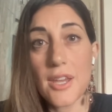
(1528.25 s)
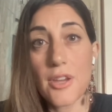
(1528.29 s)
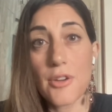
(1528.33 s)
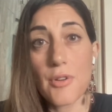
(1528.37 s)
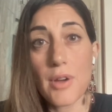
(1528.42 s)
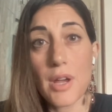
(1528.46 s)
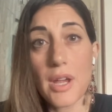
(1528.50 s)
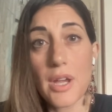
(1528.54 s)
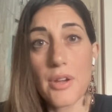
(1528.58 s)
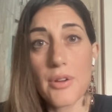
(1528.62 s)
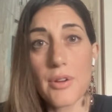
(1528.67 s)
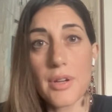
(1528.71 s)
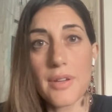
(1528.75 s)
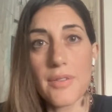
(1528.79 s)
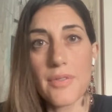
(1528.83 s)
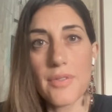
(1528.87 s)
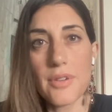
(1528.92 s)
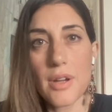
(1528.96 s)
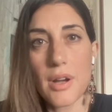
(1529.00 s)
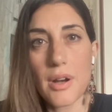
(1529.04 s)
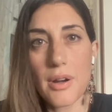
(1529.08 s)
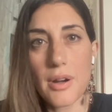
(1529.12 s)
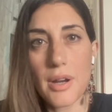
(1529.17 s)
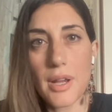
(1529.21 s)
Gregory of
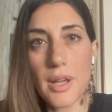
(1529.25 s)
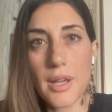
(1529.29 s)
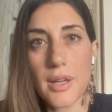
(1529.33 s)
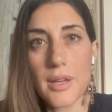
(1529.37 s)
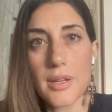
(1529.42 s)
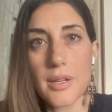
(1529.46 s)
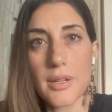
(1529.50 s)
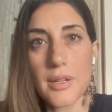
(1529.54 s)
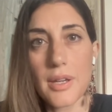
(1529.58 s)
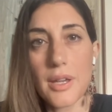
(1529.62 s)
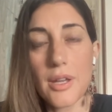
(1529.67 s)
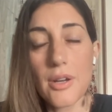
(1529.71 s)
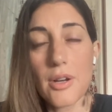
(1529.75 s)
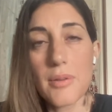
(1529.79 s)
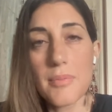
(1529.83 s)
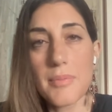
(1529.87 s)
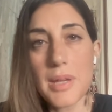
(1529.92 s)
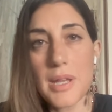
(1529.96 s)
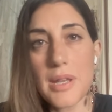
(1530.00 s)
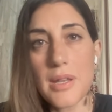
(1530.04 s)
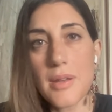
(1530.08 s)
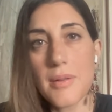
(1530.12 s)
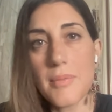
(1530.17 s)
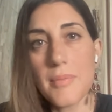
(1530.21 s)
Narek, an
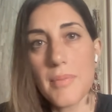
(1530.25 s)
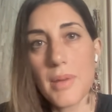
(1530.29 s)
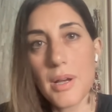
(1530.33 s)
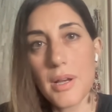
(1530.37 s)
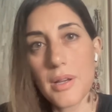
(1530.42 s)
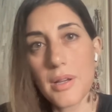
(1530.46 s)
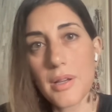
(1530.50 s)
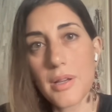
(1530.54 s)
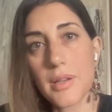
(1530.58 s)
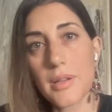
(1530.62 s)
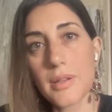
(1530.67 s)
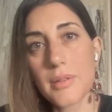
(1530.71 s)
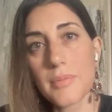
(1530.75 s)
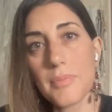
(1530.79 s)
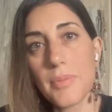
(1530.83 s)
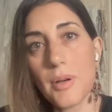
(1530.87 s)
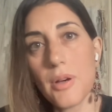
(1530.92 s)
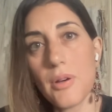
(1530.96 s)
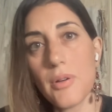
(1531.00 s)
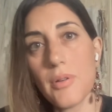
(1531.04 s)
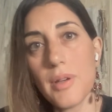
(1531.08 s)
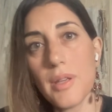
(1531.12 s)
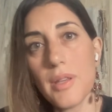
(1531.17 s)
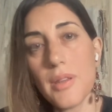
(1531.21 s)
Armenian monk,
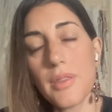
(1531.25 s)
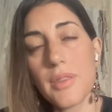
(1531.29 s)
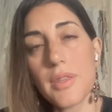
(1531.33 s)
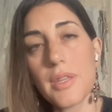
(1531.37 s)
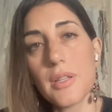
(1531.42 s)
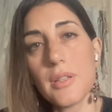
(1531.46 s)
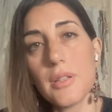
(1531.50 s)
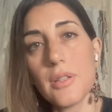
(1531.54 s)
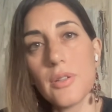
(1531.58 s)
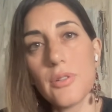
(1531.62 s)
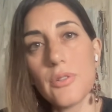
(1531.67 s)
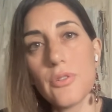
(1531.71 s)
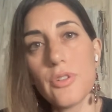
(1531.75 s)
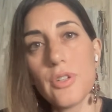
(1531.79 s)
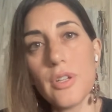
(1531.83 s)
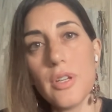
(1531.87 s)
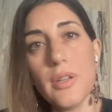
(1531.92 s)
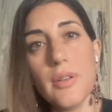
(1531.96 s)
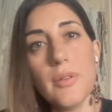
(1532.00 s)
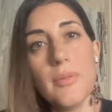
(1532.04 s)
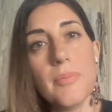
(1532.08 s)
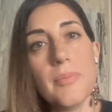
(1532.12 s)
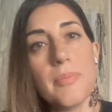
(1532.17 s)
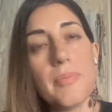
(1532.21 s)
poet,
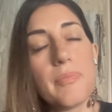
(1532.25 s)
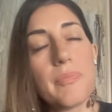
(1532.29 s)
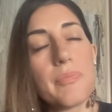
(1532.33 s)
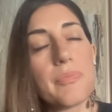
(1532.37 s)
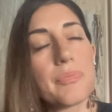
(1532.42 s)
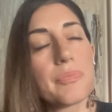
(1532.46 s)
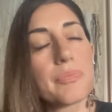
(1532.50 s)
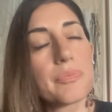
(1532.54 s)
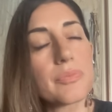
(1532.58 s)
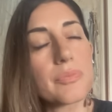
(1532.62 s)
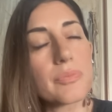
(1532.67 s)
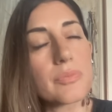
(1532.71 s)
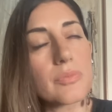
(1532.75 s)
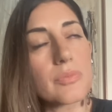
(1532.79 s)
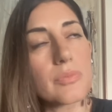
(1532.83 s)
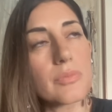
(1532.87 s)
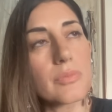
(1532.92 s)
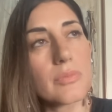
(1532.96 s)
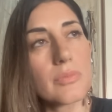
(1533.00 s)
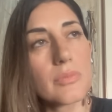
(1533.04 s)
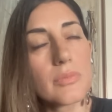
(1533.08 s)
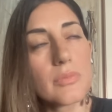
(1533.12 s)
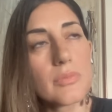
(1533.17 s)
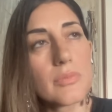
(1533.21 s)
theologian,
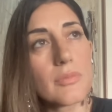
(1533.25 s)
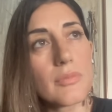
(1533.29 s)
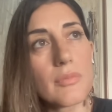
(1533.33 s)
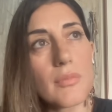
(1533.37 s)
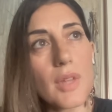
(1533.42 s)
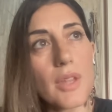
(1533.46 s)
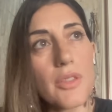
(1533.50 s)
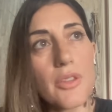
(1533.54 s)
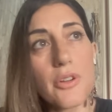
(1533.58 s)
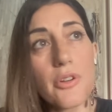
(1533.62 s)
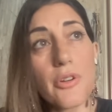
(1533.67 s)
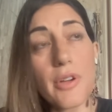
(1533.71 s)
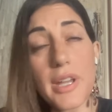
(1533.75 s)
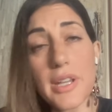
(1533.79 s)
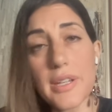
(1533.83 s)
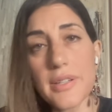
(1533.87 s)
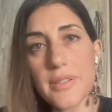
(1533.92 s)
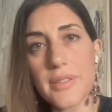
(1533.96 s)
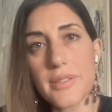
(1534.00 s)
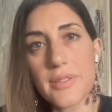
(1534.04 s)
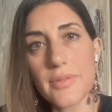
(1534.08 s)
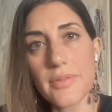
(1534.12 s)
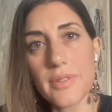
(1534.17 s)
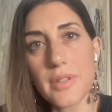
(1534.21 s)
the
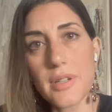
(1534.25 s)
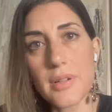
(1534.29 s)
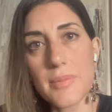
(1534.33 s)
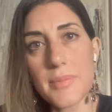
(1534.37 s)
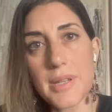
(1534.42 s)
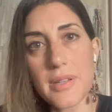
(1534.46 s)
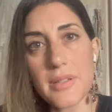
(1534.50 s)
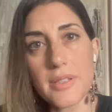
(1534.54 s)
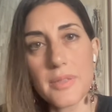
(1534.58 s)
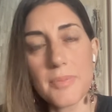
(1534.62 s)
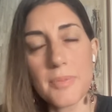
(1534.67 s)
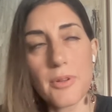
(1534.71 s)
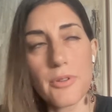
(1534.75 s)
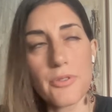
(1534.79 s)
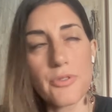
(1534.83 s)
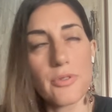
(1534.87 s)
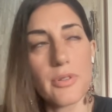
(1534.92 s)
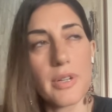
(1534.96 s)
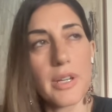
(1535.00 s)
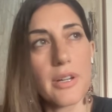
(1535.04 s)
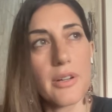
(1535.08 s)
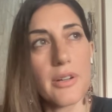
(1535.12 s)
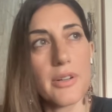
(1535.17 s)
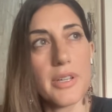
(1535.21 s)
greatest of the Armenian
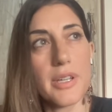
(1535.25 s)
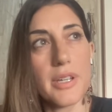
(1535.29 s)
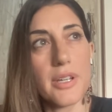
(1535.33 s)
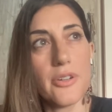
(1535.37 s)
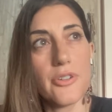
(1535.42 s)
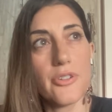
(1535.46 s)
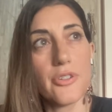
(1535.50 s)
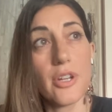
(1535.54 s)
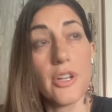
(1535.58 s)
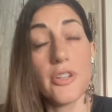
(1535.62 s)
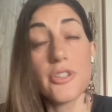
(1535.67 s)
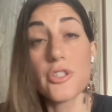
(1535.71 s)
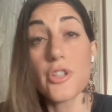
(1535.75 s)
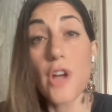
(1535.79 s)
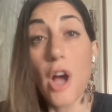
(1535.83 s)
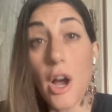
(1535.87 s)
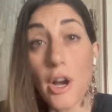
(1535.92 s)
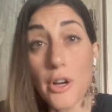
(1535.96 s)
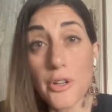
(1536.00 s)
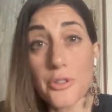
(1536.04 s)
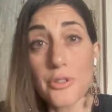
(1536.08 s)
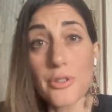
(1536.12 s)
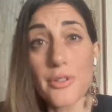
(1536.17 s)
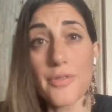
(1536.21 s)
spiritual heritage, a
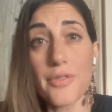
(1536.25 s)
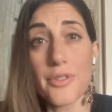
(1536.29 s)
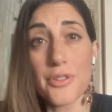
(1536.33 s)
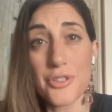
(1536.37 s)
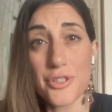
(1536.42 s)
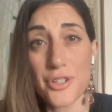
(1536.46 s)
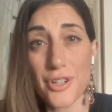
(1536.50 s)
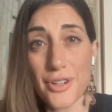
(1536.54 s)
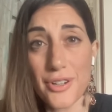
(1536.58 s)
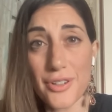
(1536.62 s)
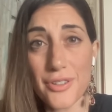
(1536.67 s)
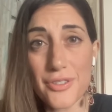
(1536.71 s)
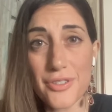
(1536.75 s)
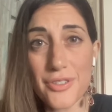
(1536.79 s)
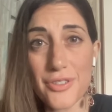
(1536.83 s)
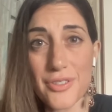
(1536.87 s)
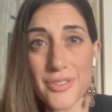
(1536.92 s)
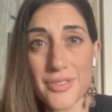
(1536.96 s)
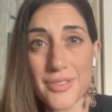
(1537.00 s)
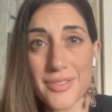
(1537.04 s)
doctor of the church.